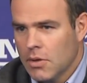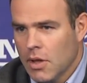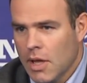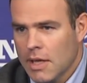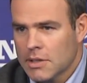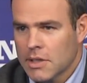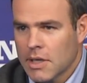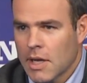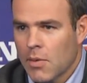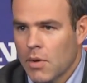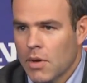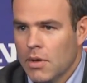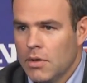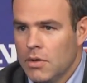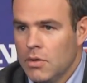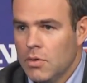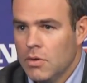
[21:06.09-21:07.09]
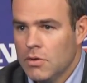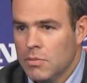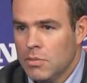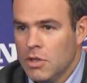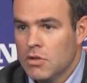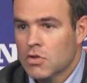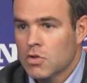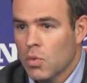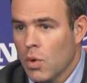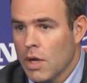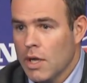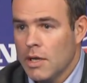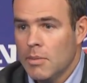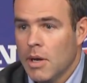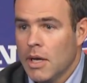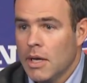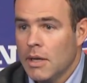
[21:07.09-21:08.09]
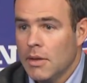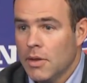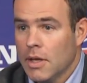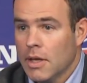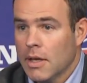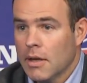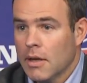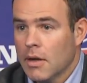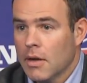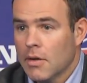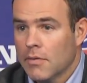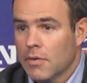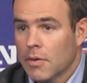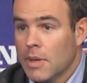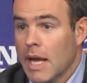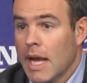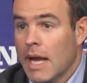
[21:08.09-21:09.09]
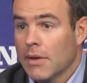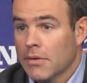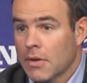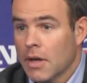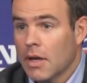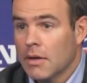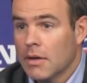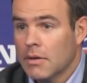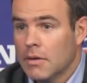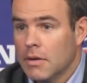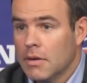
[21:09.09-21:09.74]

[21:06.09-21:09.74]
the last thing I want to do is be swayed by anything from the outside.